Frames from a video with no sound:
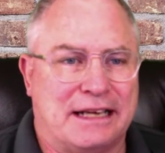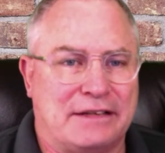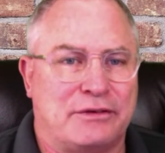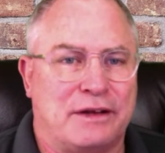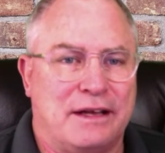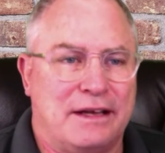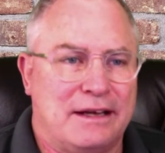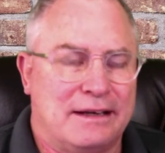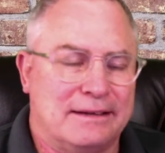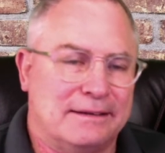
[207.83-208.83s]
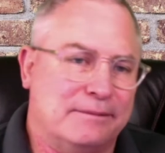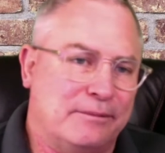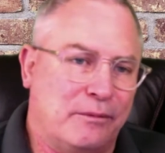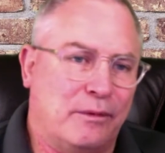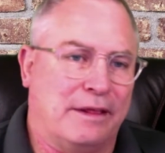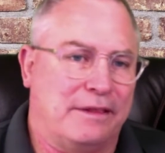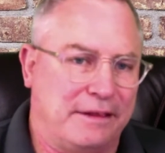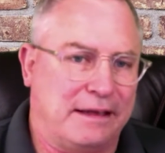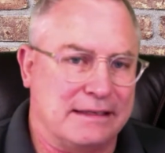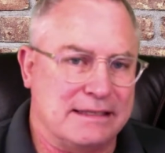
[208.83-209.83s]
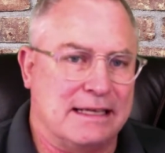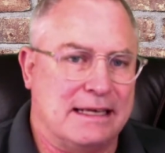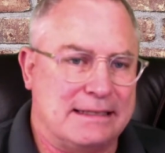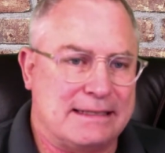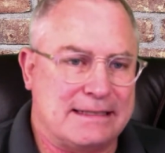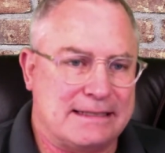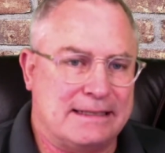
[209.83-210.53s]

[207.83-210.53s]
That's one of the things that